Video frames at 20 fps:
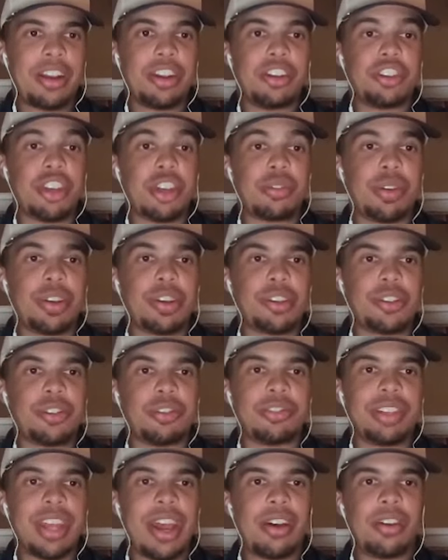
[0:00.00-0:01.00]
a
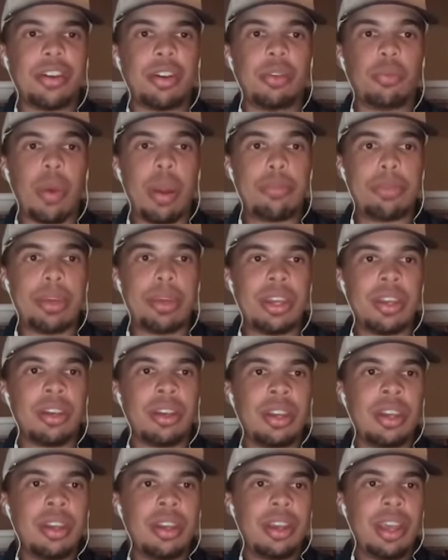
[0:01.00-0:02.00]
generational talent in Wemby.
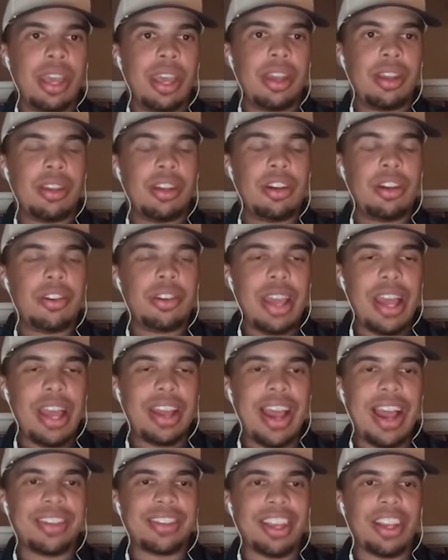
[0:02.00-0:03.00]
And you know, you got
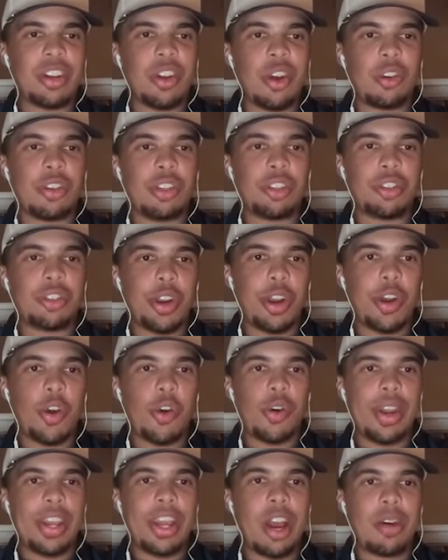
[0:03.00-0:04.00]
guys like Nolan
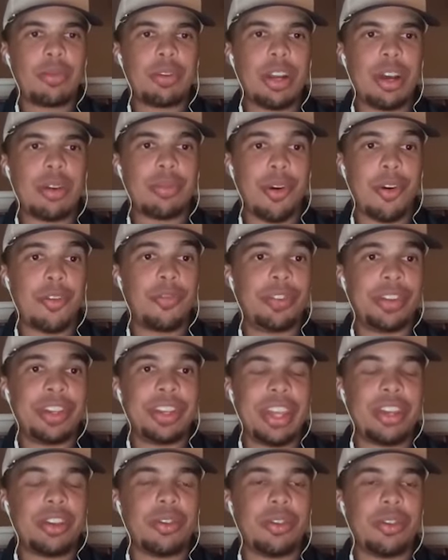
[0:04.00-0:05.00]
Traore coming up. Hopefully,
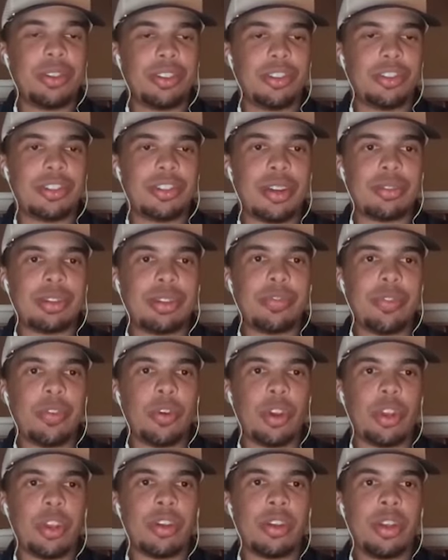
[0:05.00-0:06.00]
they do a little something
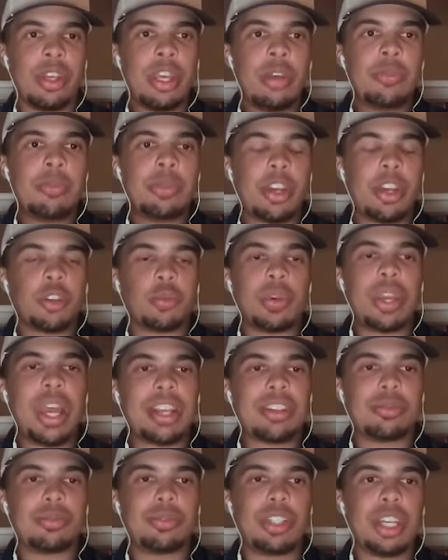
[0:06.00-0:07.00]
for you because we
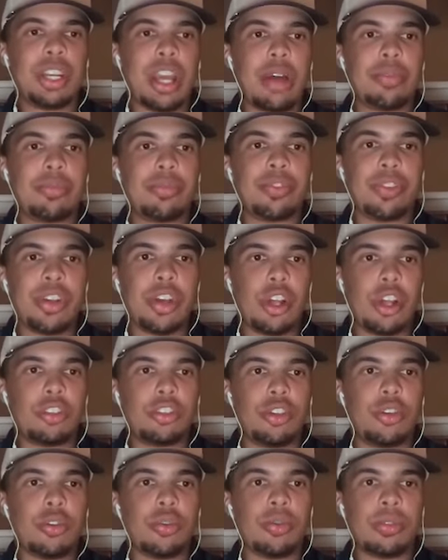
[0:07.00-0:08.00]
got some shit coming for y'all
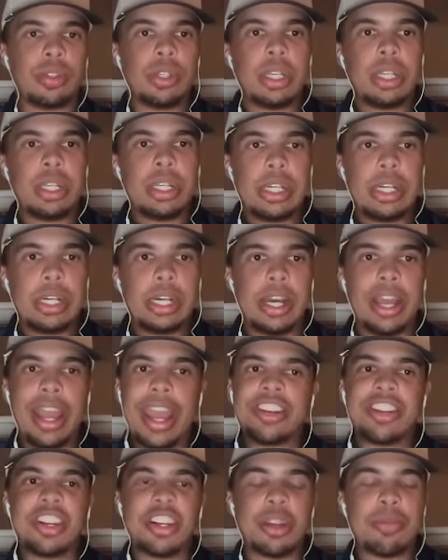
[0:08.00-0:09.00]
too. Uh,
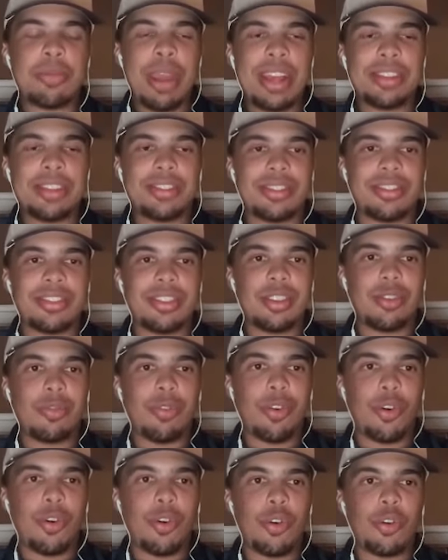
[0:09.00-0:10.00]
mm-hmm. AJ Dybantsa is in the
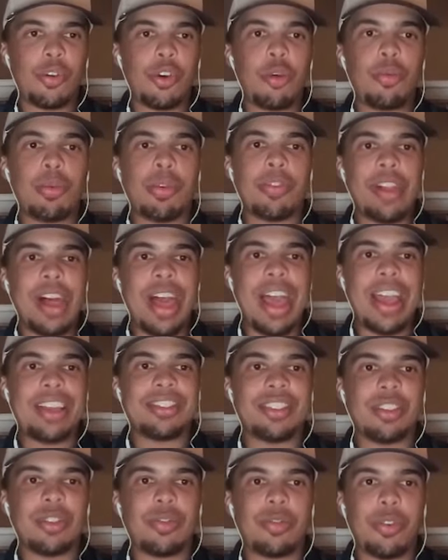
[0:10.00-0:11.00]
fold, Cooper
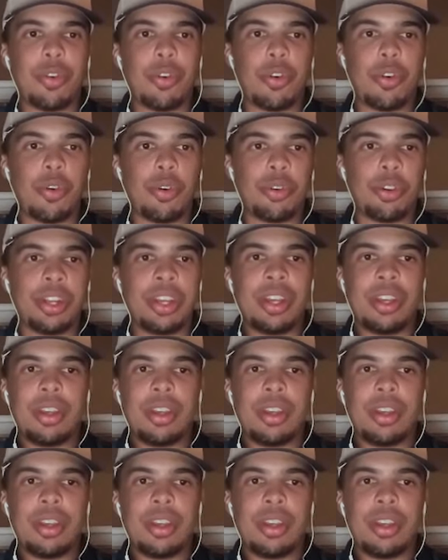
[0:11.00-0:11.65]
Flagg's in the fold,